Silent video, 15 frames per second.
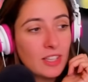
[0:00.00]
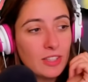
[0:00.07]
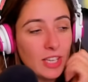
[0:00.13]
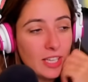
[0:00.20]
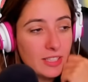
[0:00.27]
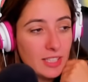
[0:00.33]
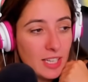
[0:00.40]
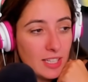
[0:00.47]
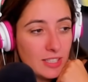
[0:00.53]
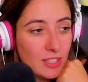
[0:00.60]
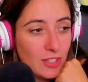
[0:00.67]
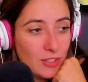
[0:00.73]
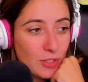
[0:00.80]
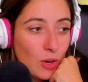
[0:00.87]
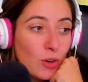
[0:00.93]
It says,
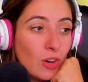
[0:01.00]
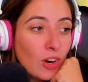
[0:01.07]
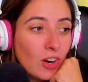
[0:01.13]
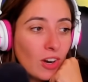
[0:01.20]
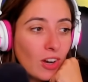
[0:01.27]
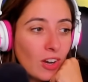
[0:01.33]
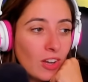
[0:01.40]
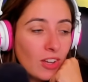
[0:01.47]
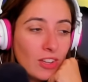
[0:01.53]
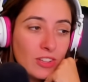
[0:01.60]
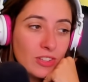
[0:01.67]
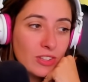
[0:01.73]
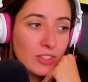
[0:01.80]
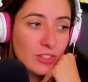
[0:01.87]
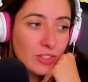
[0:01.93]
no girl,
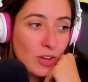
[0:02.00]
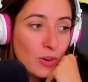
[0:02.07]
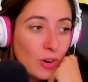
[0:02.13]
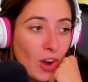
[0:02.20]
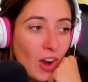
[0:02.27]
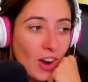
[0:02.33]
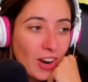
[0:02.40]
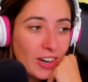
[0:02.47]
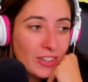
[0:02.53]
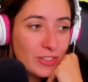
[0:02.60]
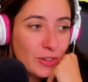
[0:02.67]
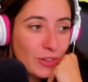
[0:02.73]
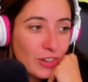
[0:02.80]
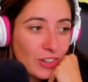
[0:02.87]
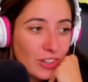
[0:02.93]
no car,
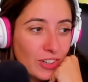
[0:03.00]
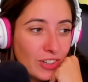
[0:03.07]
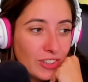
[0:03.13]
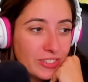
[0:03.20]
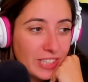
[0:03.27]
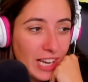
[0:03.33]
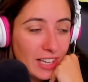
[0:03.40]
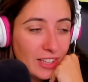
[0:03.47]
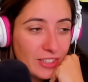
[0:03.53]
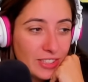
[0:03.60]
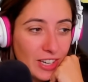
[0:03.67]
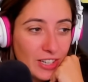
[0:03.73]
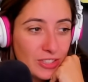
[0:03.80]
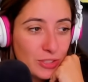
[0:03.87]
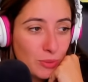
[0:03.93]
no girl, talent,
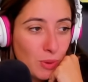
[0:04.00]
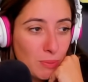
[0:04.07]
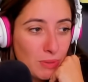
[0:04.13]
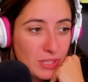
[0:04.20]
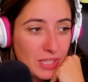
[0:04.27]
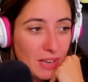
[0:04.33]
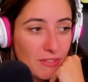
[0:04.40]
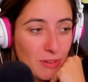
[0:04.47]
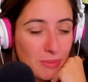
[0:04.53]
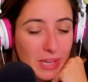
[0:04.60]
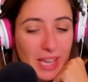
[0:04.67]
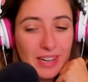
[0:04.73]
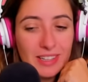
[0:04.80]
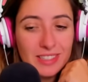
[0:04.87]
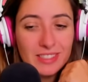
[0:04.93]
101% from
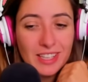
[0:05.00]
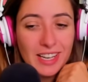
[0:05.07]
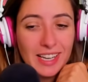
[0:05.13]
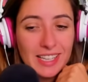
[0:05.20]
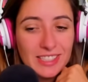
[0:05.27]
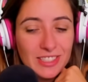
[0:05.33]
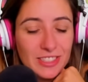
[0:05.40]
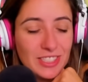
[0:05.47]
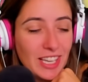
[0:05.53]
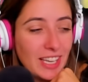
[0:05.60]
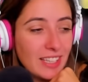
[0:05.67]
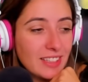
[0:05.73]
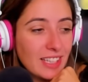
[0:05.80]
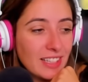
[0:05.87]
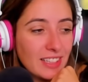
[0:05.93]
Canada. So I guess they're
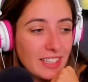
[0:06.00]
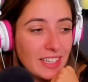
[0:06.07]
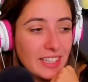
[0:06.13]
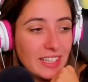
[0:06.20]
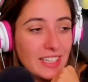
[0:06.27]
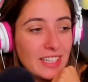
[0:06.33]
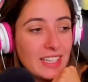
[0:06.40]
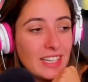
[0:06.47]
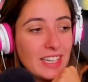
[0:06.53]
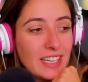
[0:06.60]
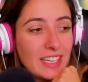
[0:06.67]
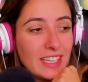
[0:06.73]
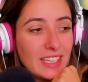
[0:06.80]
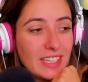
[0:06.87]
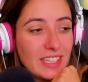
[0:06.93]
saying that, like,
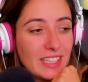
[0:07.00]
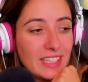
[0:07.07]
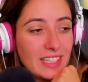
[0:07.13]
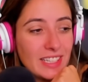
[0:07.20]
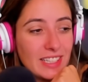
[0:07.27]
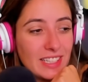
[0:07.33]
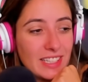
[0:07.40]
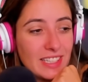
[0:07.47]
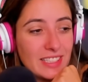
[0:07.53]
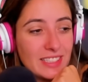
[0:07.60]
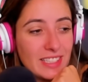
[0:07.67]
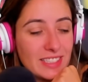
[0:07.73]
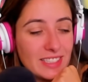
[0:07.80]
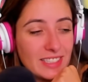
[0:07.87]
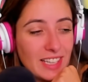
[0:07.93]
he
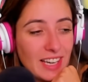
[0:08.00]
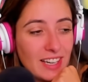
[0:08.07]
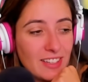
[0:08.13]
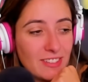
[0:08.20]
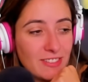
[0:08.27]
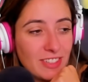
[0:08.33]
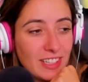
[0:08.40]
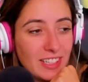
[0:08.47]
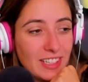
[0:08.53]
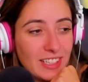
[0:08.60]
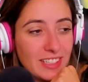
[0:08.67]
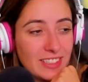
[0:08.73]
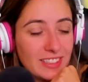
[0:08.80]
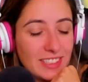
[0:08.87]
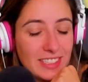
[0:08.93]
doesn't
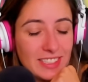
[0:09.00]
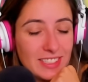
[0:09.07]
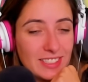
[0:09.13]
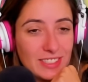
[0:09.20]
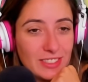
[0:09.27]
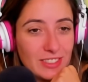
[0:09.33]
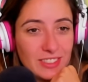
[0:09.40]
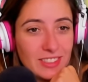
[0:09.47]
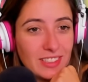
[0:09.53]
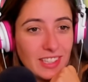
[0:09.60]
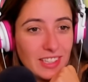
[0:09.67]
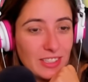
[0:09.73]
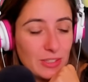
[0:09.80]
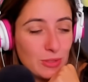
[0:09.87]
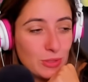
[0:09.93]
have, he doesn't,
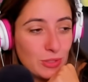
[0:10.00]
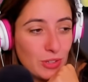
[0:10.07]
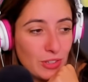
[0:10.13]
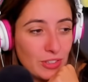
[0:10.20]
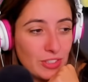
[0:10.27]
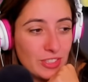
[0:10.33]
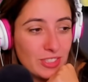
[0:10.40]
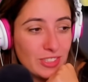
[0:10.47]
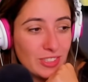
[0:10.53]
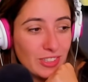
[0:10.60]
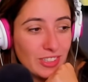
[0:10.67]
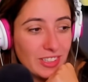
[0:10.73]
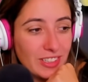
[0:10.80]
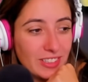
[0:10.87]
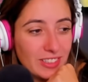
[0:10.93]
like, use girls
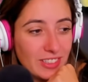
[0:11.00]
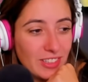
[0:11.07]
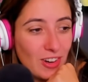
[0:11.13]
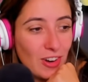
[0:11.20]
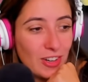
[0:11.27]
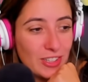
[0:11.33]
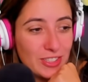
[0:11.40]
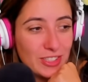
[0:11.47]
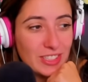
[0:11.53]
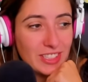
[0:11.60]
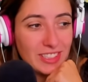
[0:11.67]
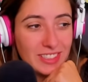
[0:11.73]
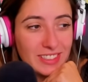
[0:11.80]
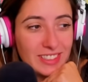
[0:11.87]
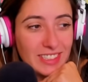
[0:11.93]
or cars
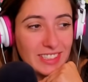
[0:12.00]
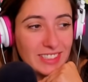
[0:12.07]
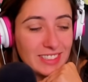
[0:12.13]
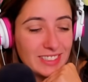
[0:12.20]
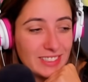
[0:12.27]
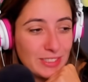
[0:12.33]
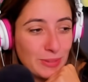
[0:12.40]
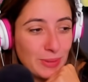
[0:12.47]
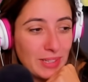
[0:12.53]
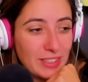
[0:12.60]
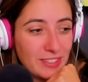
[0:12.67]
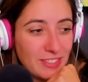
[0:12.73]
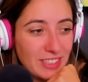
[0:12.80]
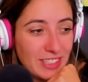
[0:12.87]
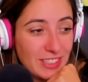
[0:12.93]
to do well
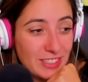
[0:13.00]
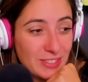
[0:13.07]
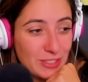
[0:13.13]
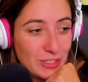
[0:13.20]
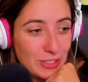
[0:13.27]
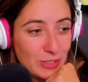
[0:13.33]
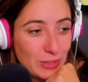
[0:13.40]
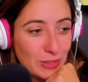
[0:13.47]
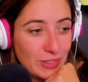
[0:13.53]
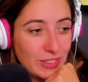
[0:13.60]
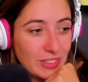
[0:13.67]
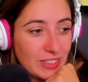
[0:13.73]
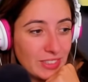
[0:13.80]
in videos, which is cool.